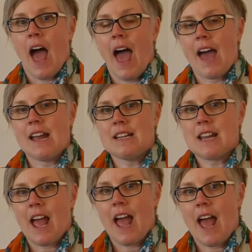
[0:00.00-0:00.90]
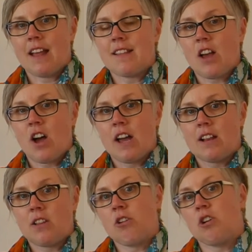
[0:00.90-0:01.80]
And as
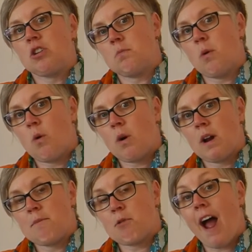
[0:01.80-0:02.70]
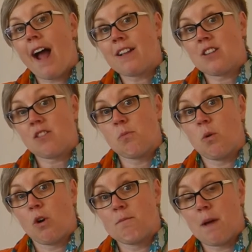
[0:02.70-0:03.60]
I learned more and practiced
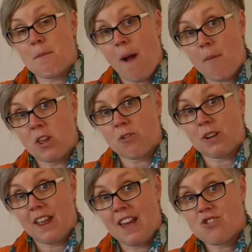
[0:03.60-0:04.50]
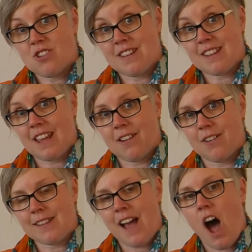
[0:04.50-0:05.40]
more of my public relations
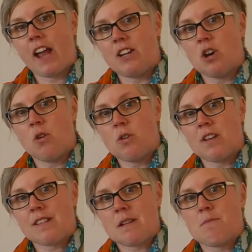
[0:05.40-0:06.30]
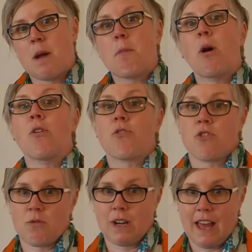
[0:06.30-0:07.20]
skills, I noticed my
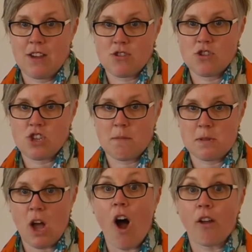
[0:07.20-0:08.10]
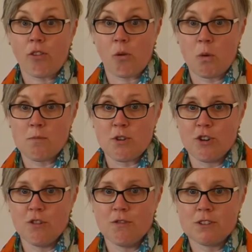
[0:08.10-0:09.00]
personal relationships also
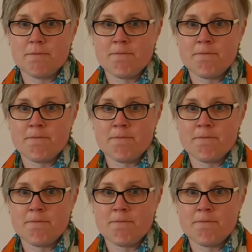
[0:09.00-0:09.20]
improved.